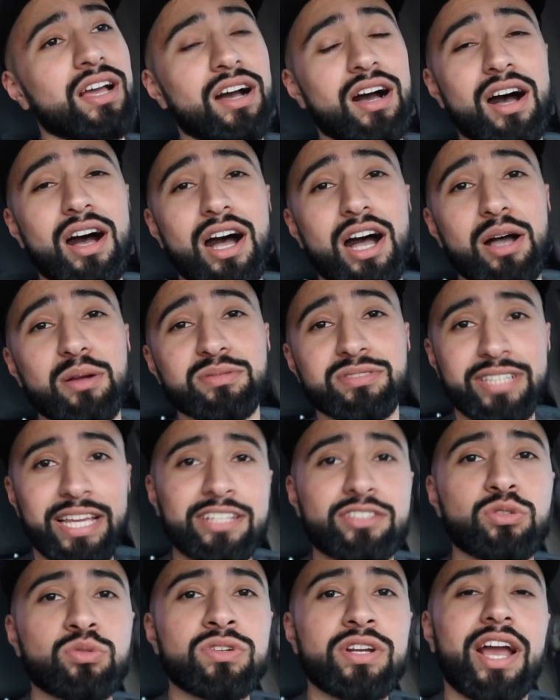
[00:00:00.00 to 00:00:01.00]

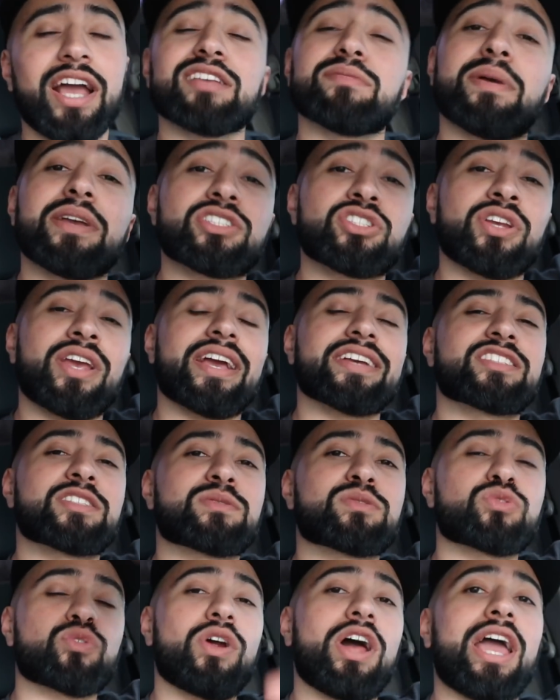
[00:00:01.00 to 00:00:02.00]
stay tuned, guys. Make sure you guys
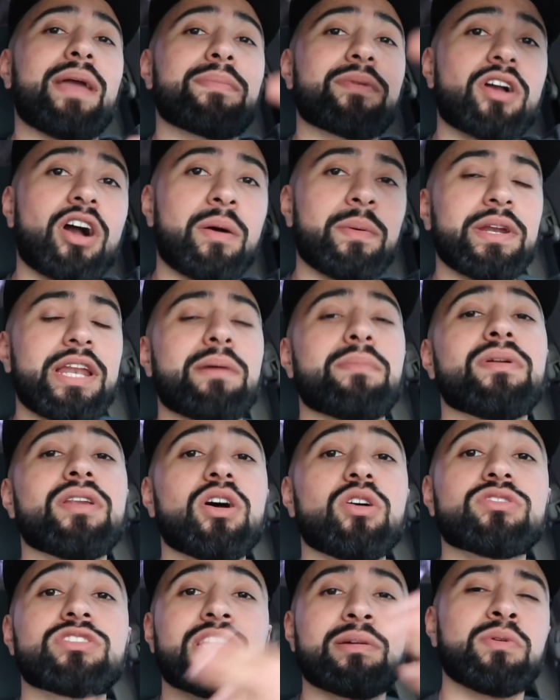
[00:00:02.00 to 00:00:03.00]
subscribe, comment down
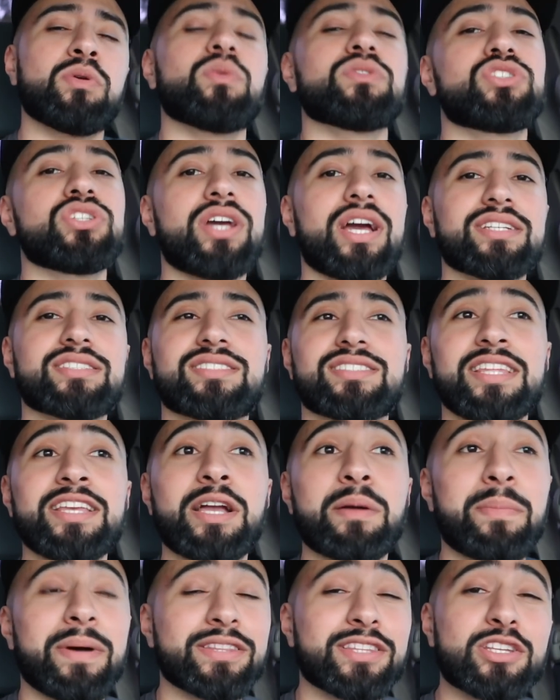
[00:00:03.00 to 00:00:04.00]
below, tell me what you guys
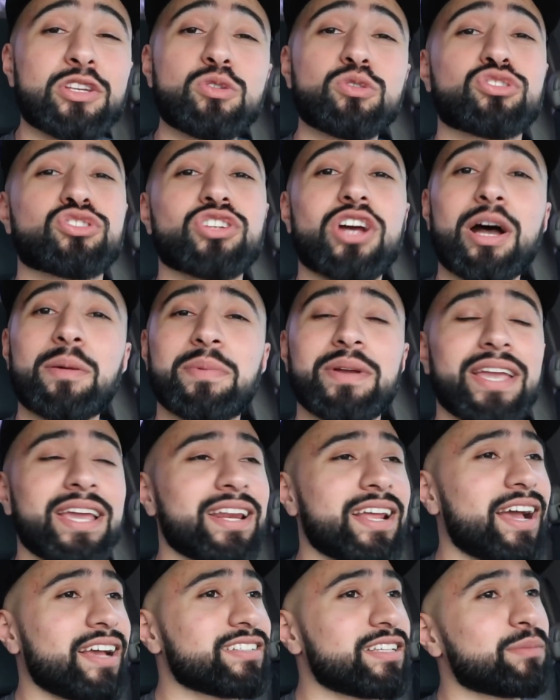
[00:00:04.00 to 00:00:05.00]
think about the new shop.
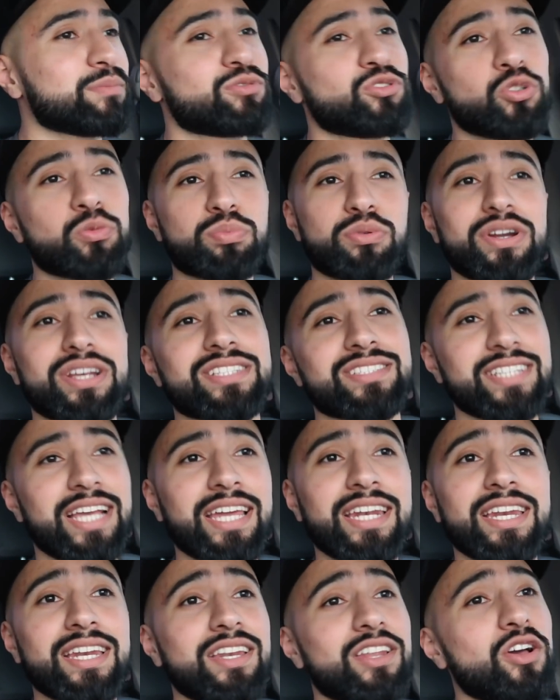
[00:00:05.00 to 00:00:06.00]
Again, guys, I'm super
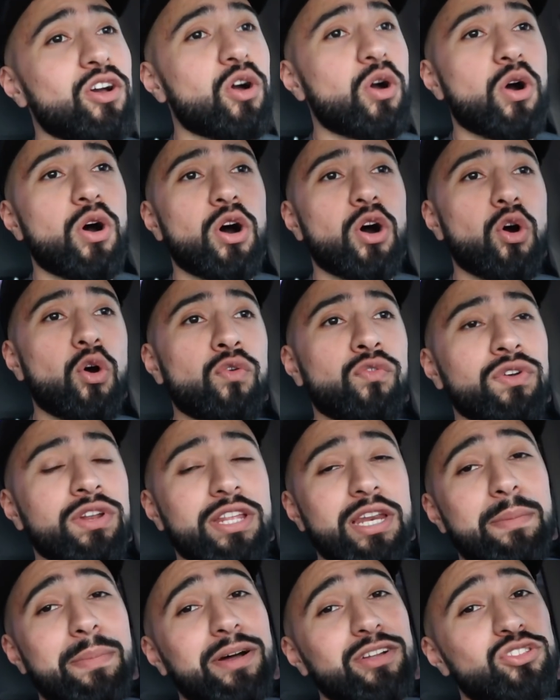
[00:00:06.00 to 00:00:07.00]
excited. Hopefully
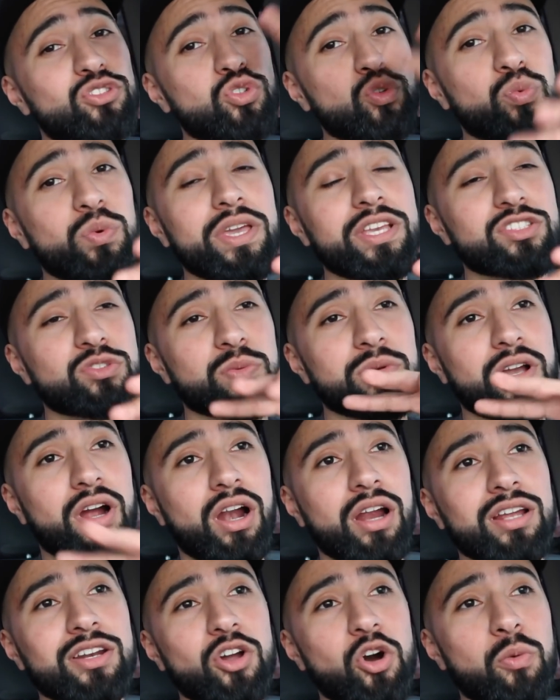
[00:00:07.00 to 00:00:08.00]
in about 2 weeks we
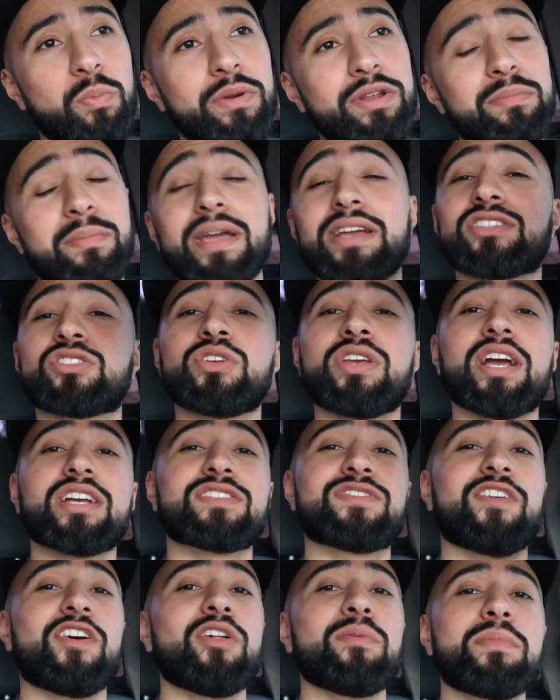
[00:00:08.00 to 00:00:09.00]
are gonna open. Make sure you
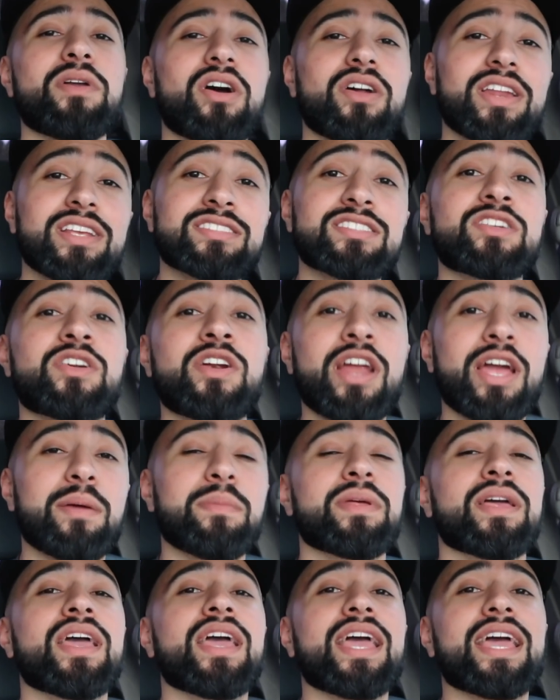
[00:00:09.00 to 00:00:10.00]
guys follow me on
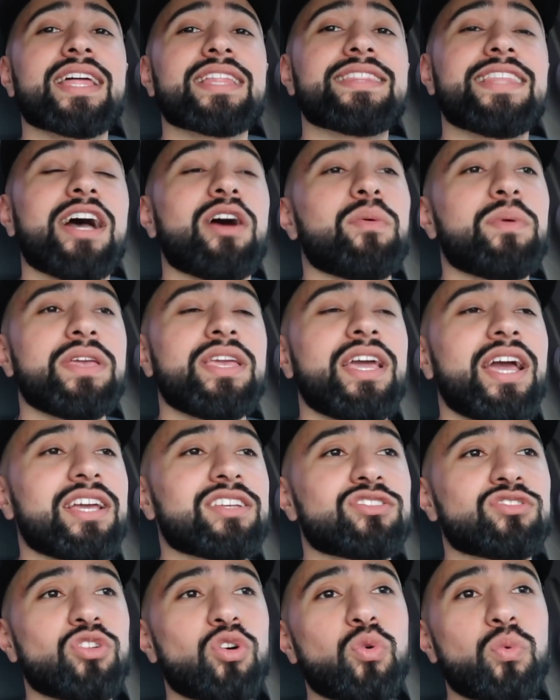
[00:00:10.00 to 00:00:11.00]
Instagram, that way you
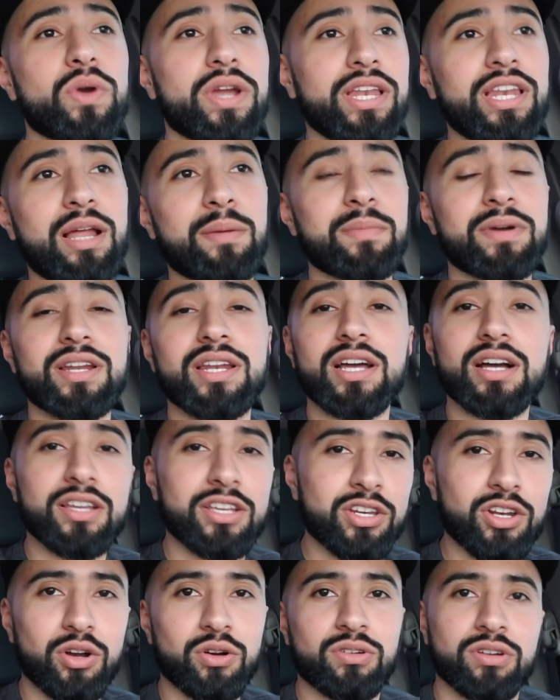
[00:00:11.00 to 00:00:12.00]
guys know when I'm gonna,
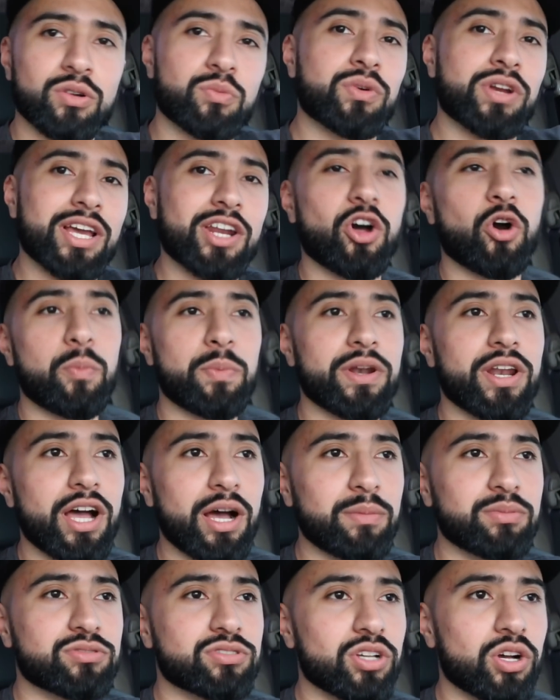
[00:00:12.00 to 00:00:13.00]
you know, we're gonna open
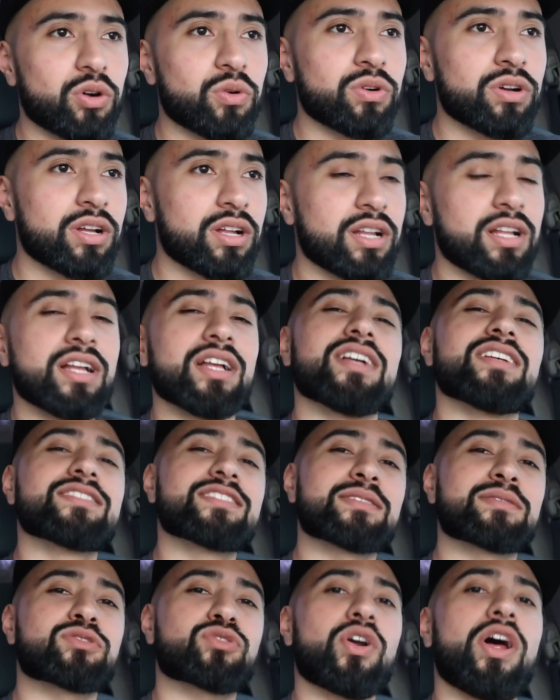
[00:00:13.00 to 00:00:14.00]
up. So
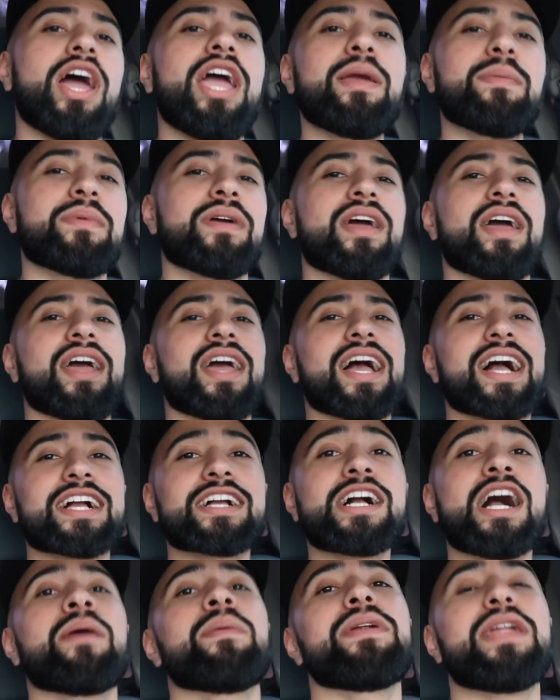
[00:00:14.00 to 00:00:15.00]
subscribe,
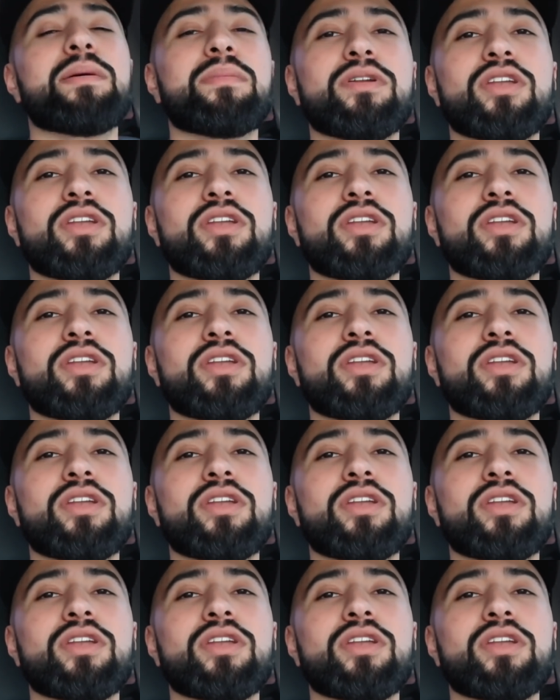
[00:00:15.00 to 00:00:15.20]
comment down